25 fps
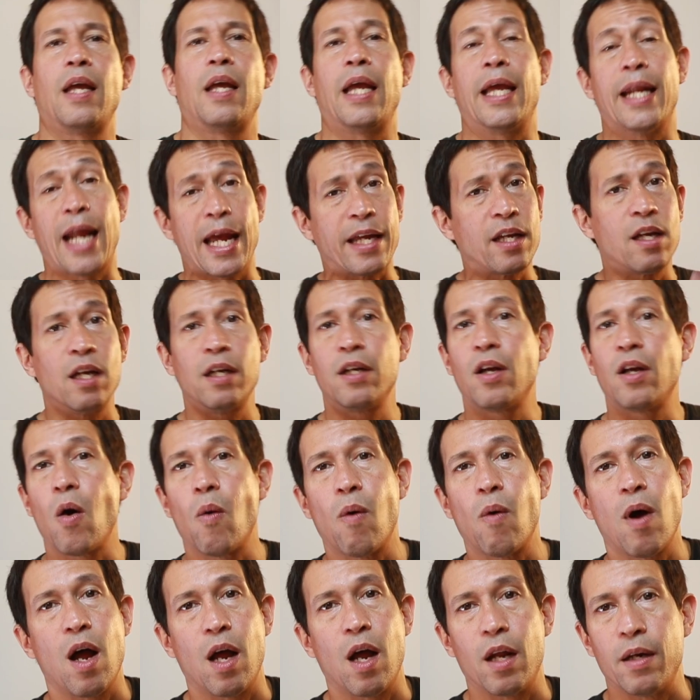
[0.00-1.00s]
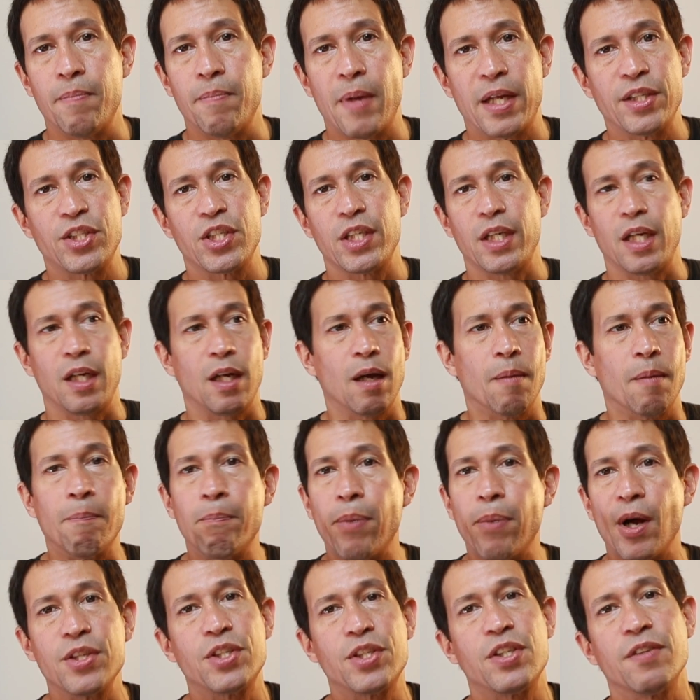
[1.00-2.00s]
And I could go on mentioning a
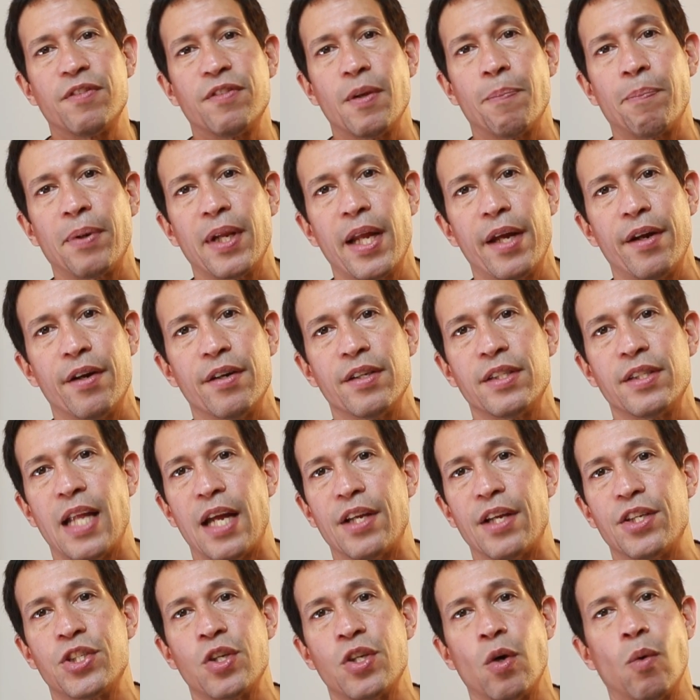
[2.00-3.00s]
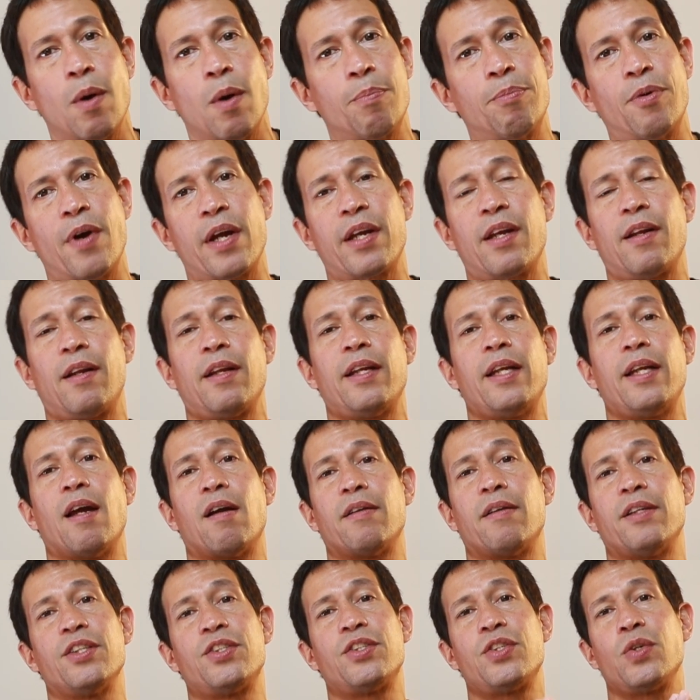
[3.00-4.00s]
bunch of the players that show up regularly
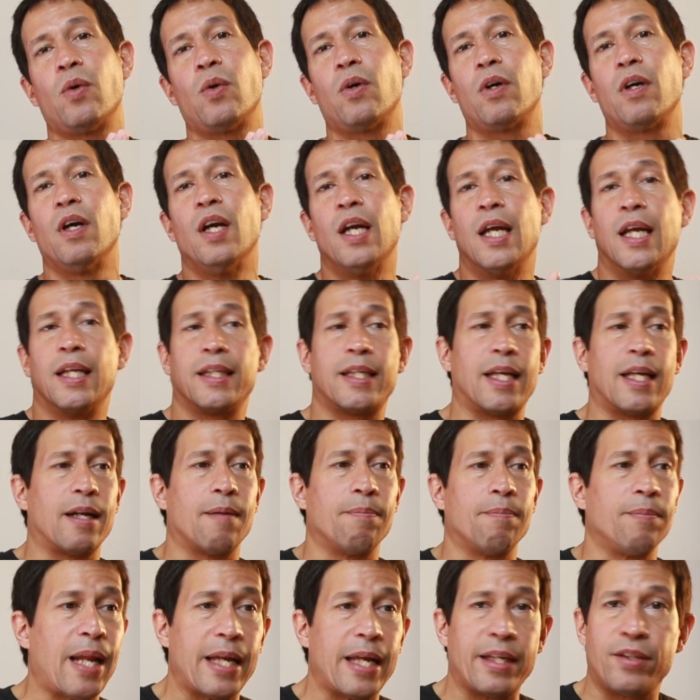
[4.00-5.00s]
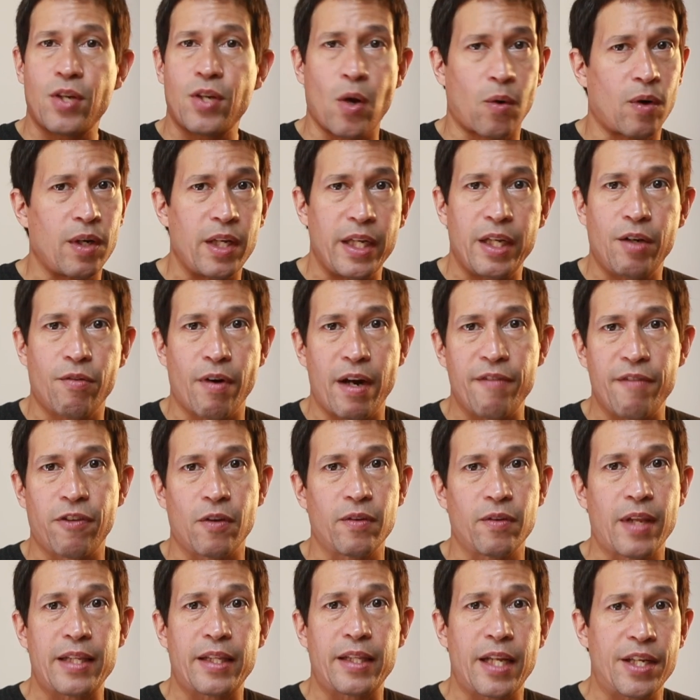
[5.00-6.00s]
on the tour that I'm like totally grateful
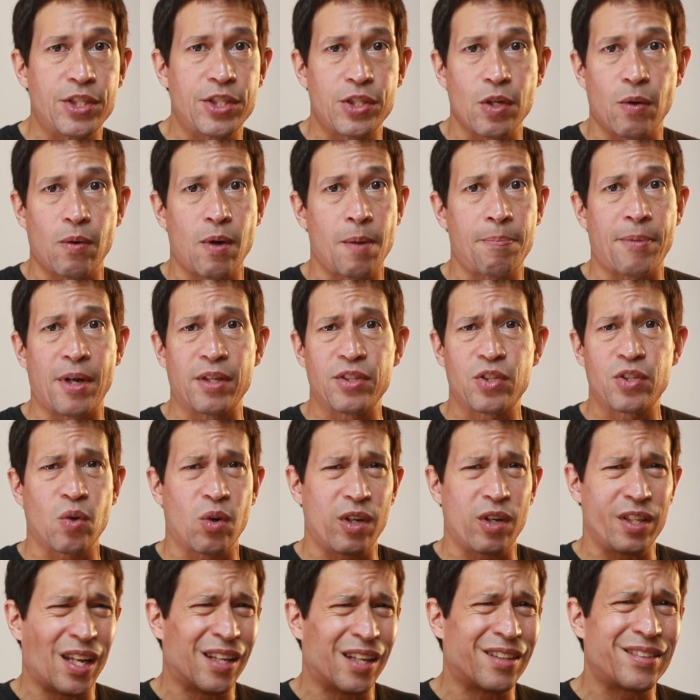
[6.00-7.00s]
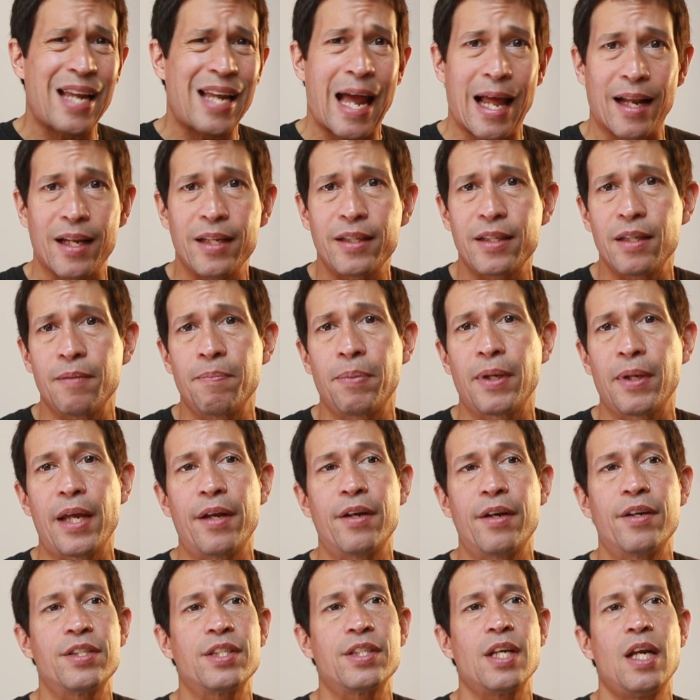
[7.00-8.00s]
that they show up on tour and they're talented
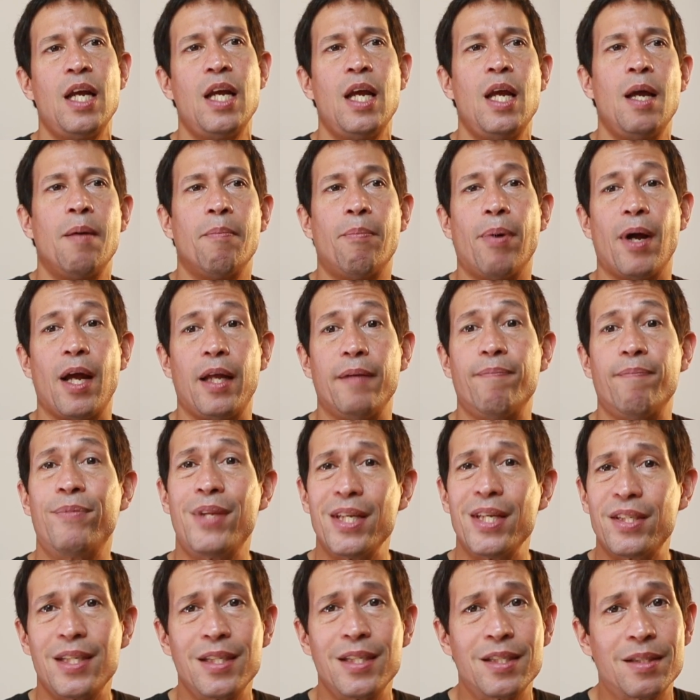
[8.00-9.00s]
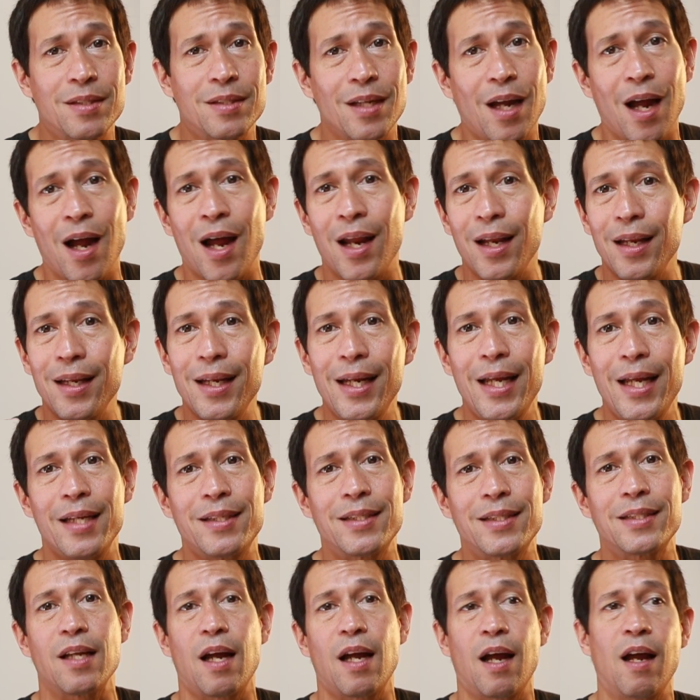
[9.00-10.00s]
players. But this is a
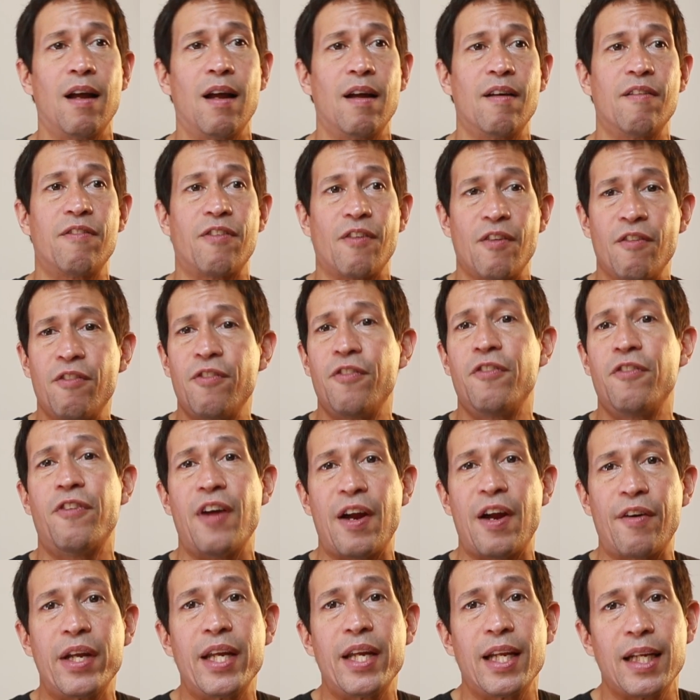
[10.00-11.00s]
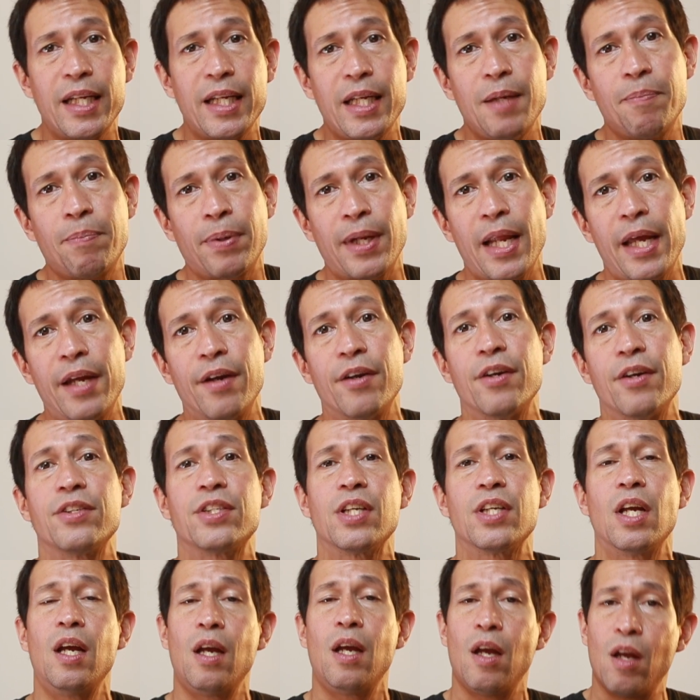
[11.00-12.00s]
list of very elite
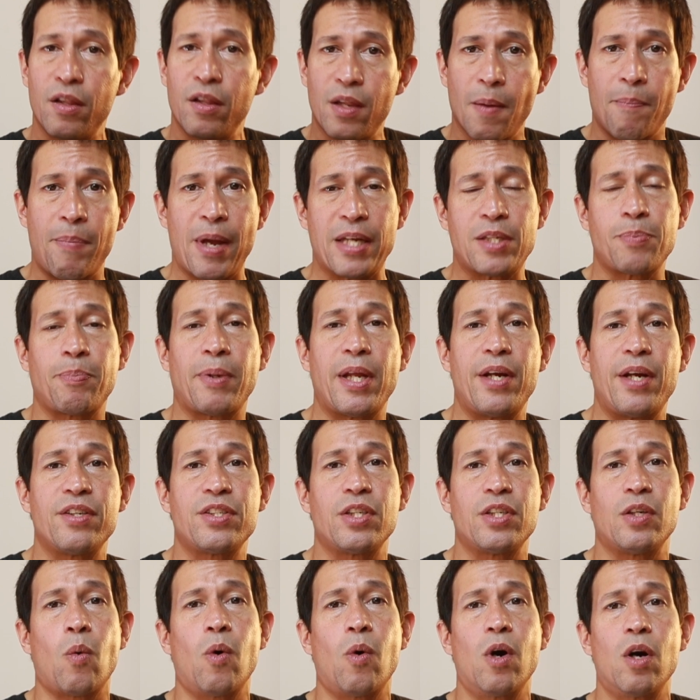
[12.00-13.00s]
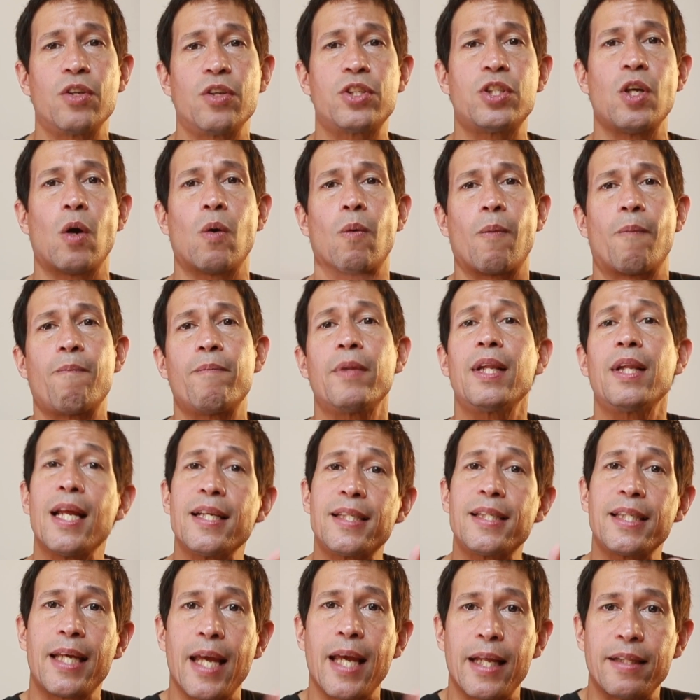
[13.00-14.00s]
players, the best players in the world. So
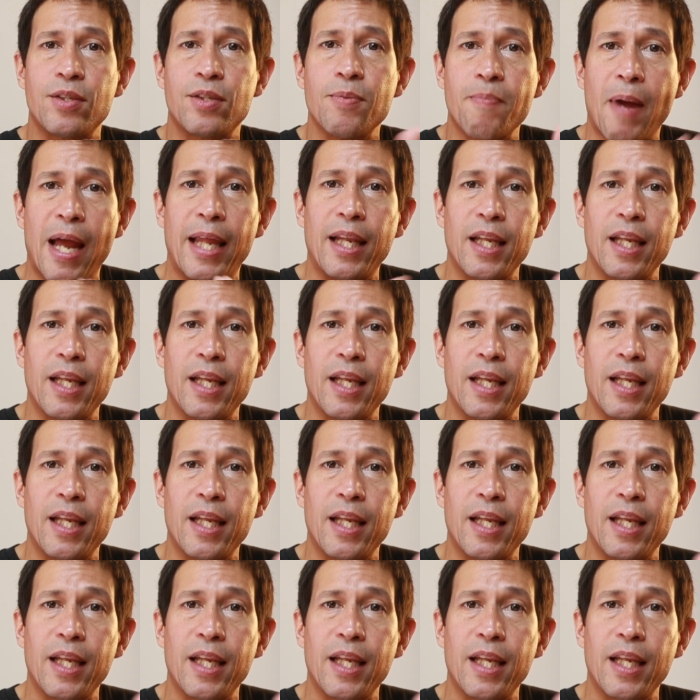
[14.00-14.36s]
let's get to my